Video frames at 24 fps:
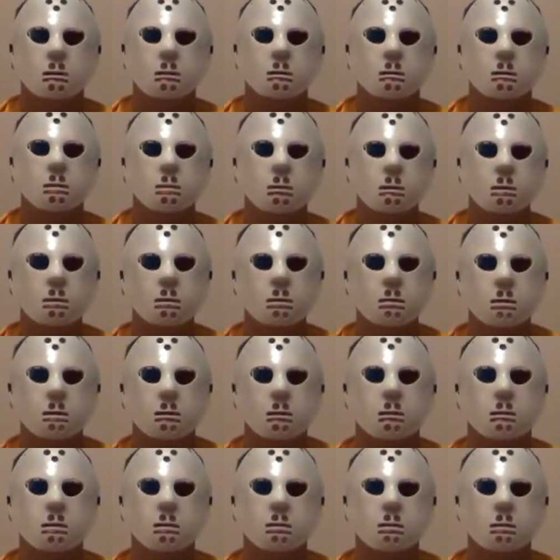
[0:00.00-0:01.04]
Other than
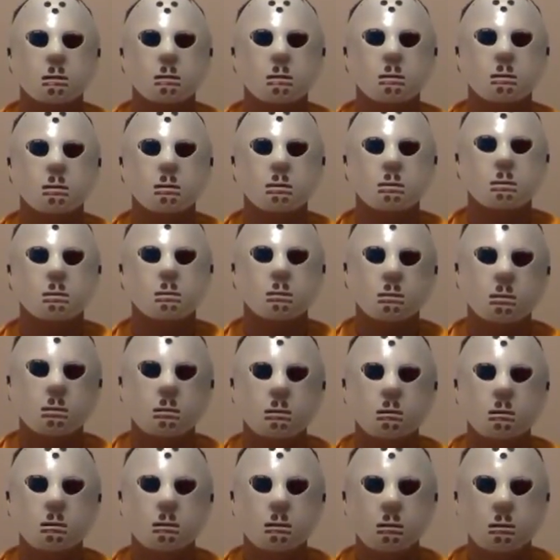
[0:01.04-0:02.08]
that, I think
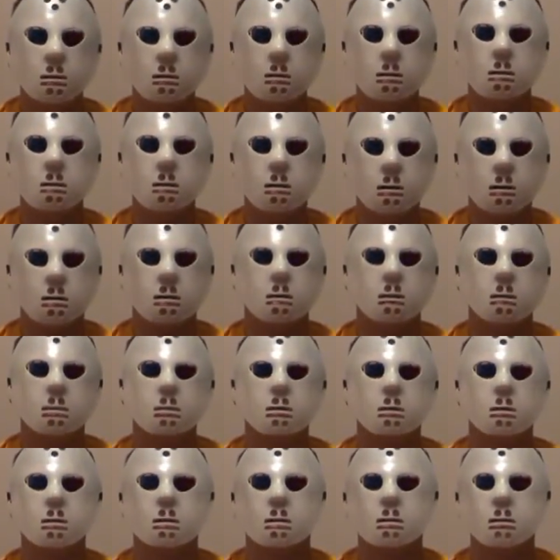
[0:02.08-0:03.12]
maybe a
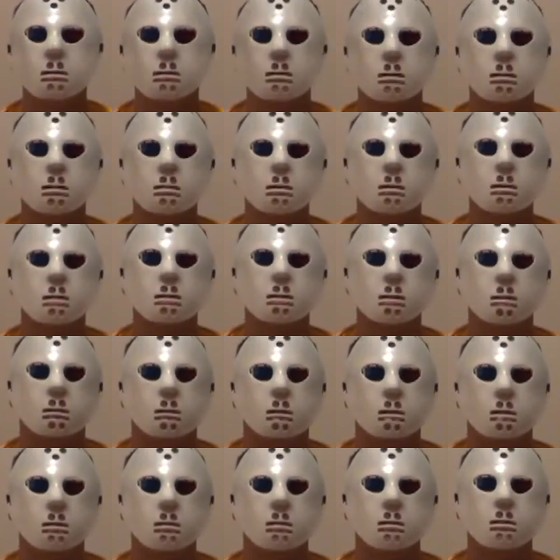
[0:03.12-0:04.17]
couple of things could have been
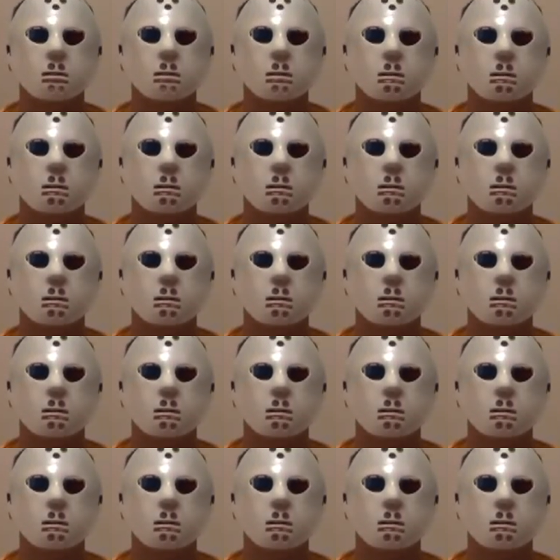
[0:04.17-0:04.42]
changed.